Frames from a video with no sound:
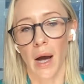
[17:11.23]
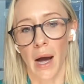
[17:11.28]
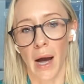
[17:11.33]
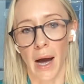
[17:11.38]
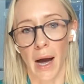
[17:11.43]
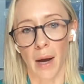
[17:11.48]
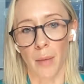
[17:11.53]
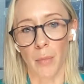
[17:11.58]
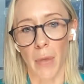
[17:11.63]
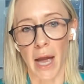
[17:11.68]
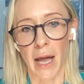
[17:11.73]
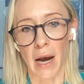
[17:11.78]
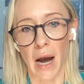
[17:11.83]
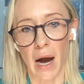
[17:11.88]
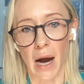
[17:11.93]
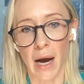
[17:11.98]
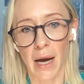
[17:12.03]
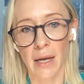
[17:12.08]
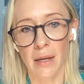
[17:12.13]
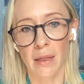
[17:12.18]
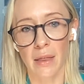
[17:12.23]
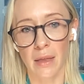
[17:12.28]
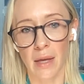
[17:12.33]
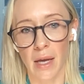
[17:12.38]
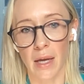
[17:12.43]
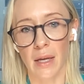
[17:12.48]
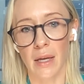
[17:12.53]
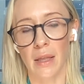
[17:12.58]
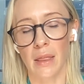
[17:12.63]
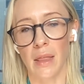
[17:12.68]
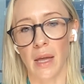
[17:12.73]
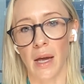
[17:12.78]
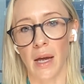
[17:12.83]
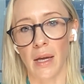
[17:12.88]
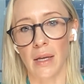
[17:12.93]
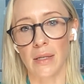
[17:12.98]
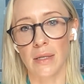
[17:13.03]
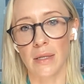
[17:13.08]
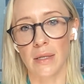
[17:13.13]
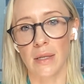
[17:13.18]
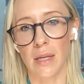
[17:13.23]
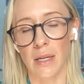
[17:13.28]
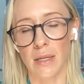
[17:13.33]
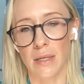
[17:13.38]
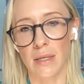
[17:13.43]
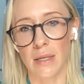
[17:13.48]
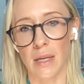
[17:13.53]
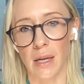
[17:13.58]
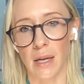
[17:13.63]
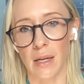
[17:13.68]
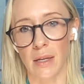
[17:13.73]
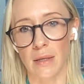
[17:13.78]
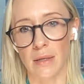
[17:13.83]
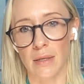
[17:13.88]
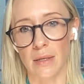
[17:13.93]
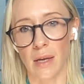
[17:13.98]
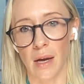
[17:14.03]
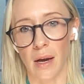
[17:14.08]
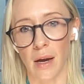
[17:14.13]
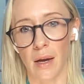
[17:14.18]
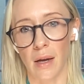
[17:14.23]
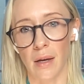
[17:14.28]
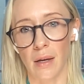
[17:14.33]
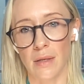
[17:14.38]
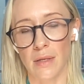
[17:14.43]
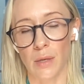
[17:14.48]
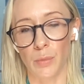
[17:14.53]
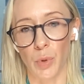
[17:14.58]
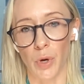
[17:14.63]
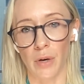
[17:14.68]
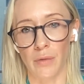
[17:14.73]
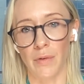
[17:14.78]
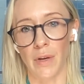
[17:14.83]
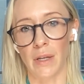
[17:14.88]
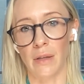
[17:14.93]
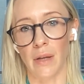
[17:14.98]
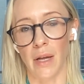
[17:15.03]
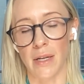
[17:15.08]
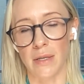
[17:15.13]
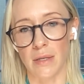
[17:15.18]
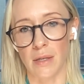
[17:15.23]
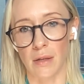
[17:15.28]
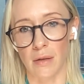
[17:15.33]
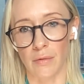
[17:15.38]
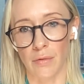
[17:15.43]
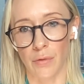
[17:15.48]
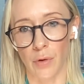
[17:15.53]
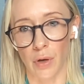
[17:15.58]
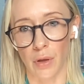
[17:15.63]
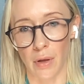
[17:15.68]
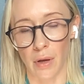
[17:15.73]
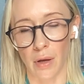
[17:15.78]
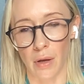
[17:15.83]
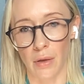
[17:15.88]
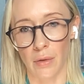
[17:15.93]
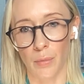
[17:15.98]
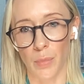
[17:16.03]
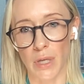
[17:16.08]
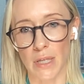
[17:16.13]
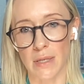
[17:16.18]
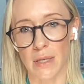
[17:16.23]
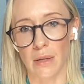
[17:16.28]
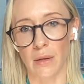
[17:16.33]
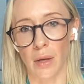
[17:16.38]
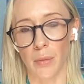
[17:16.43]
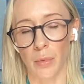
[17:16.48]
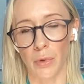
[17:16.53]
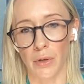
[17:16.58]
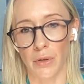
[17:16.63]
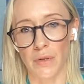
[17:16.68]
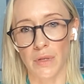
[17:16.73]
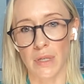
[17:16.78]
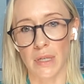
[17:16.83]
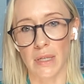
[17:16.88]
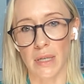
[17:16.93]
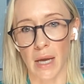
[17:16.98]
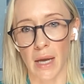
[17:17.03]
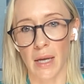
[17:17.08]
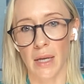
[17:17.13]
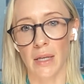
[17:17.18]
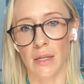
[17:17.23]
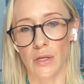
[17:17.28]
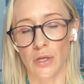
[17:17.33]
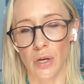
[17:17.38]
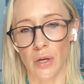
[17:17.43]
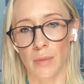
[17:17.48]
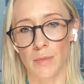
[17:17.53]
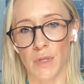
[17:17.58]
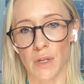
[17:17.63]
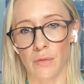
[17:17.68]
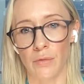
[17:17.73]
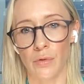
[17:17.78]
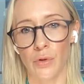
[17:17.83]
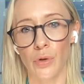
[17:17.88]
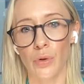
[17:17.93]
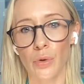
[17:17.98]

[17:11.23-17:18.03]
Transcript: And I think that this is a perfect lesson for the BC Liberals to take in terms of